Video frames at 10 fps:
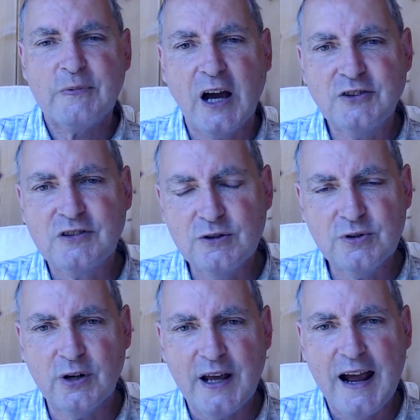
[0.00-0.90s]
I do
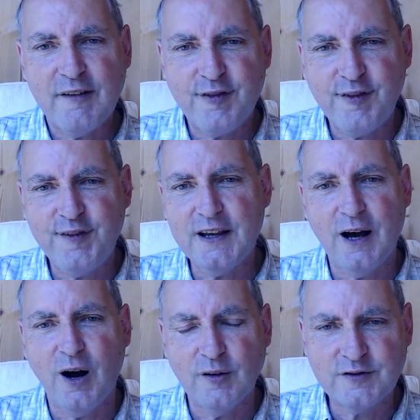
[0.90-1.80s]
not have fear
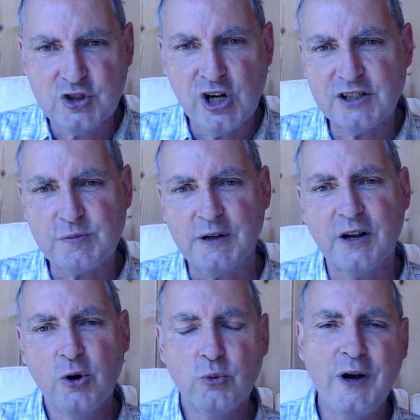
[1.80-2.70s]
of judgment
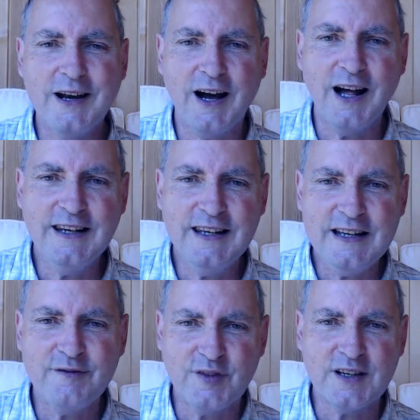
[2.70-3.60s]
when I
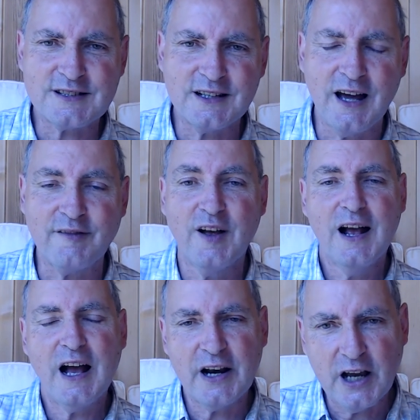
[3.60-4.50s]
leave this life,
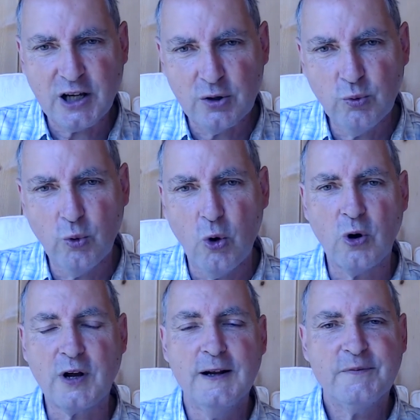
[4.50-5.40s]
and I can
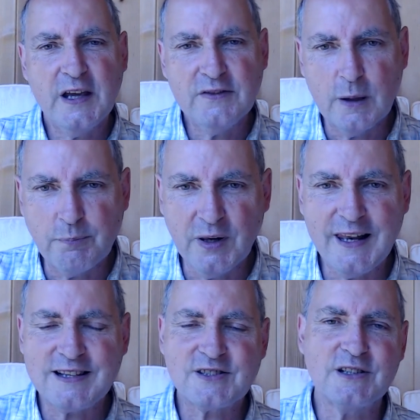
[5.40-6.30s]
walk in the
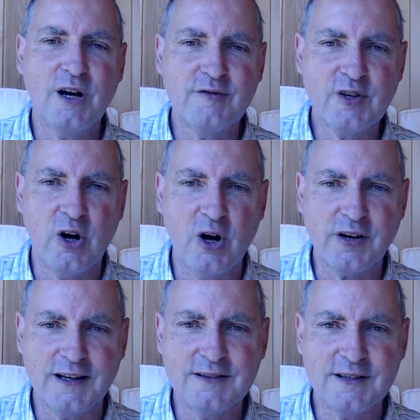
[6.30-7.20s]
blessing of God
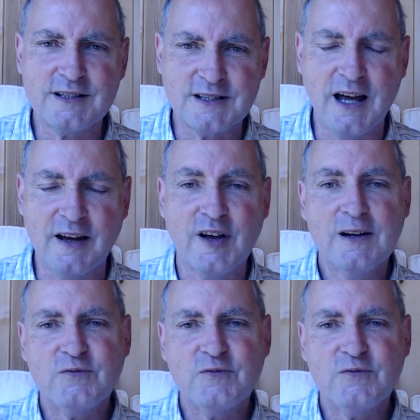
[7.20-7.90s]
in this life.